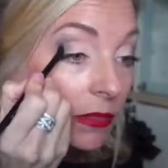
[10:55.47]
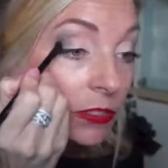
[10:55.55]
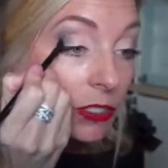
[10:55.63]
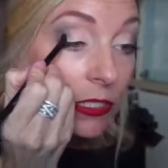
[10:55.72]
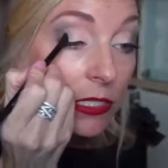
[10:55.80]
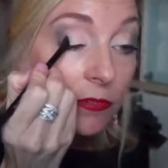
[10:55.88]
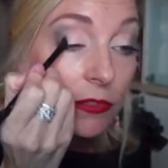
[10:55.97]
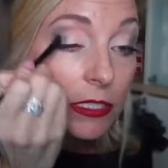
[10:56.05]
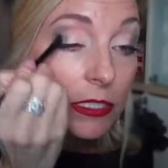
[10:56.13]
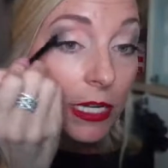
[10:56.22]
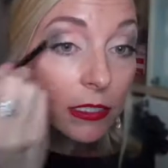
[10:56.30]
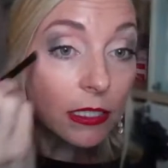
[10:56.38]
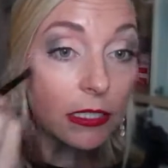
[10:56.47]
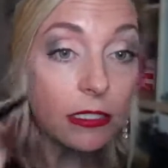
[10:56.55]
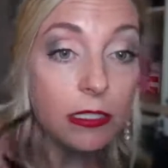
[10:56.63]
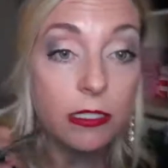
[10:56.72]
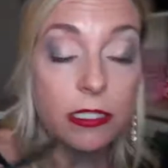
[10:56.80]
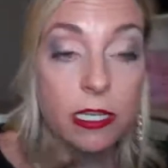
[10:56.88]
There's just different
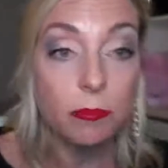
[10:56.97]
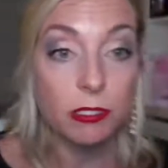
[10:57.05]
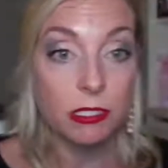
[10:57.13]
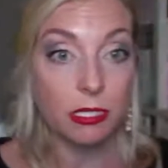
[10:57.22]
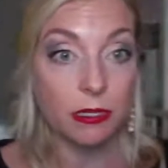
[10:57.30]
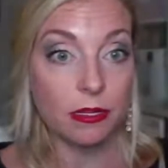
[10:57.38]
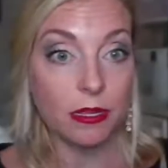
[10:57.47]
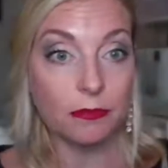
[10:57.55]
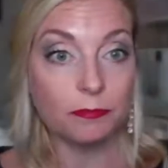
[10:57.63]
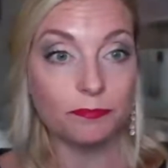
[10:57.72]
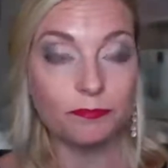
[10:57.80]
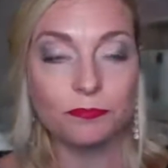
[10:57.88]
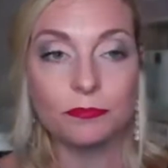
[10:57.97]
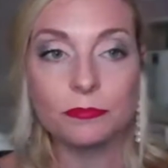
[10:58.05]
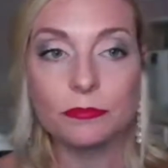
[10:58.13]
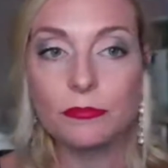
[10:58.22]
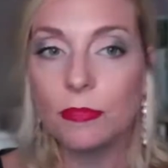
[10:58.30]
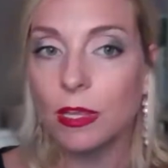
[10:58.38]
techniques and tips that
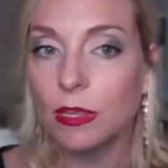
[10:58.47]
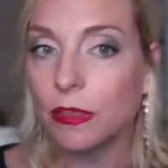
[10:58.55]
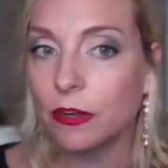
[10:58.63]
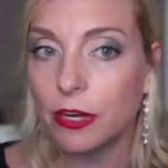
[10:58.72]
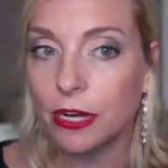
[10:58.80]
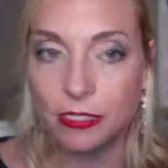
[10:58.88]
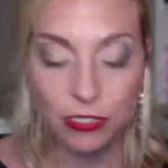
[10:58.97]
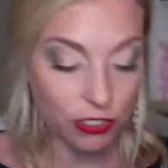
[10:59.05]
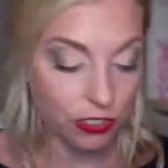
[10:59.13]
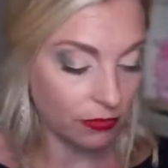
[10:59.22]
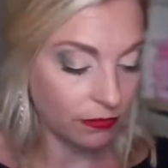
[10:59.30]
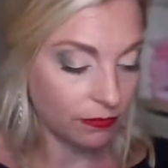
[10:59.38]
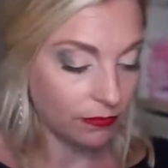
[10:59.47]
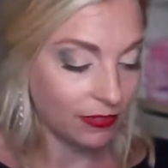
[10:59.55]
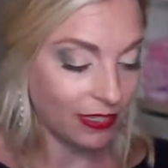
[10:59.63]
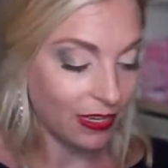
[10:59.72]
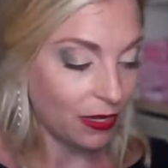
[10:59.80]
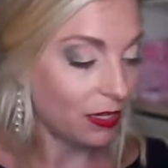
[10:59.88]
that are nice to
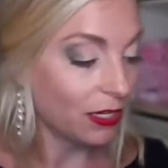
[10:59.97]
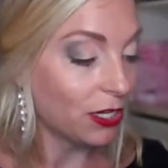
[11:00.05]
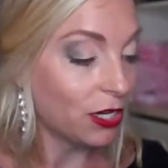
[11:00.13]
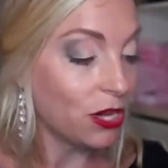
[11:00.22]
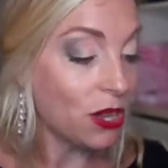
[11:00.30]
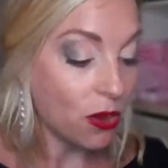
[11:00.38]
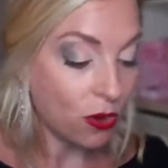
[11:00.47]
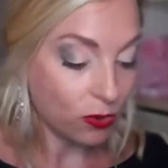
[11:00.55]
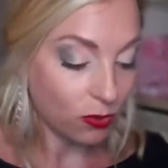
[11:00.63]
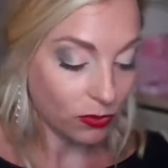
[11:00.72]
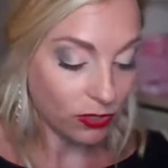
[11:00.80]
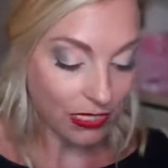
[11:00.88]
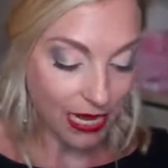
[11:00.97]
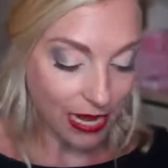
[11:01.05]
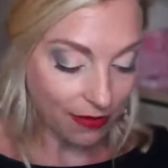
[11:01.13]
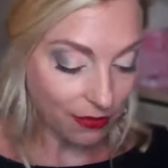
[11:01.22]
know to